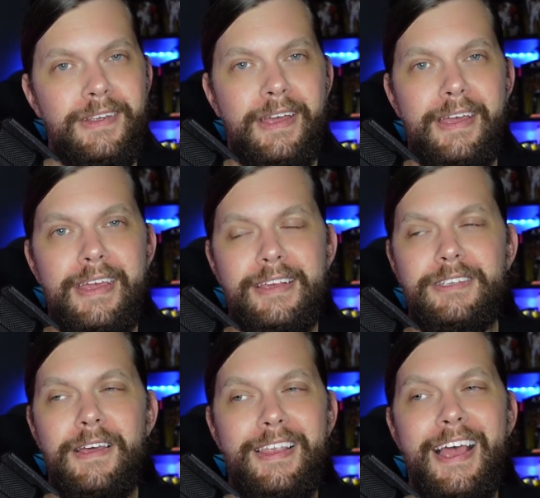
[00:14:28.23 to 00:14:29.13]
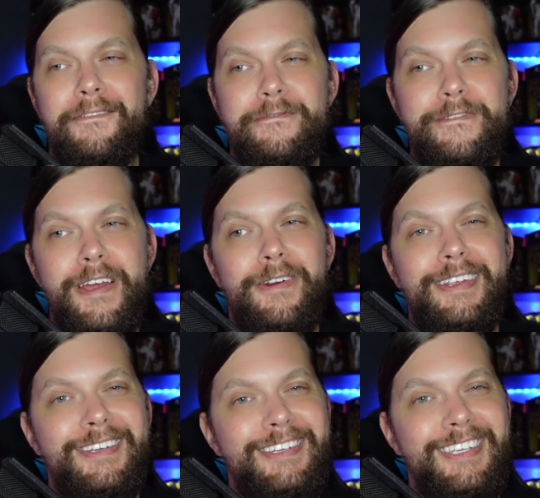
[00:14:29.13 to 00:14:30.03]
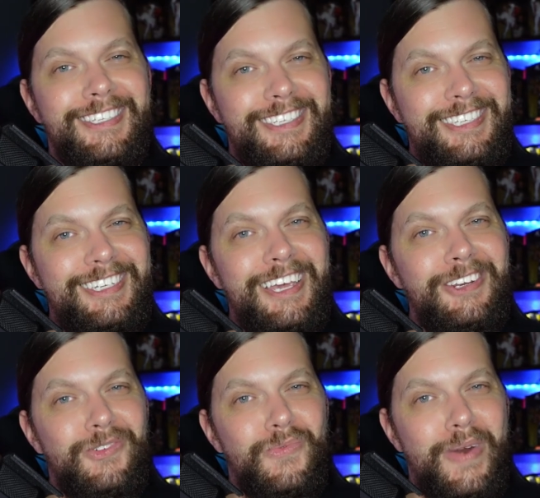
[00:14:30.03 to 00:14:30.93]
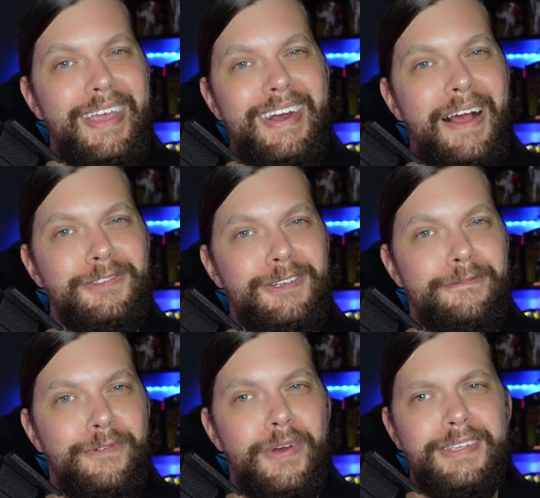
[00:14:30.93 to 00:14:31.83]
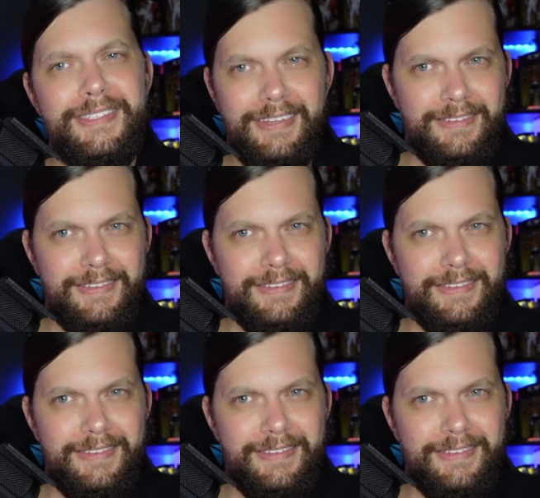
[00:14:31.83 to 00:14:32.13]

Uh, he has a, that very distinct ring announcer voice,